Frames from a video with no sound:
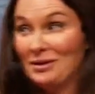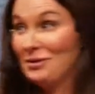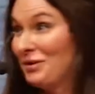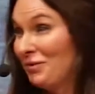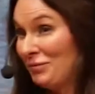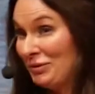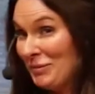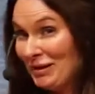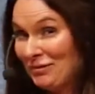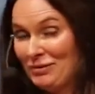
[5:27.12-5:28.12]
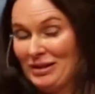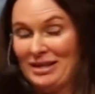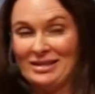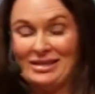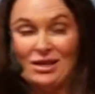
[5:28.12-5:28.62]
this mirror of perspective with
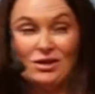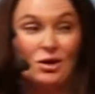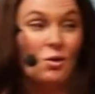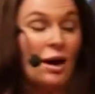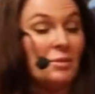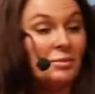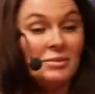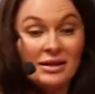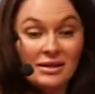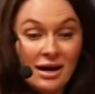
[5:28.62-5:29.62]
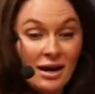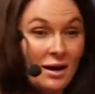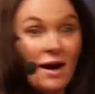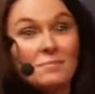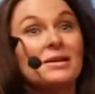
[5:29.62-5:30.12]
us. So I'm going
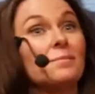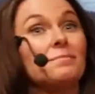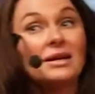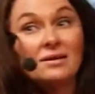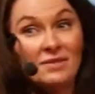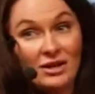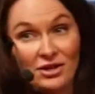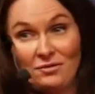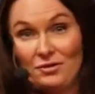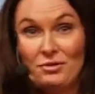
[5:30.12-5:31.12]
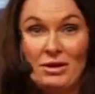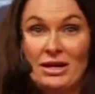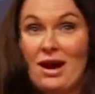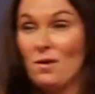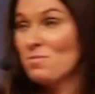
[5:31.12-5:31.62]
to be a big confession for you
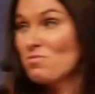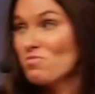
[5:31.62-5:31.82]
right now.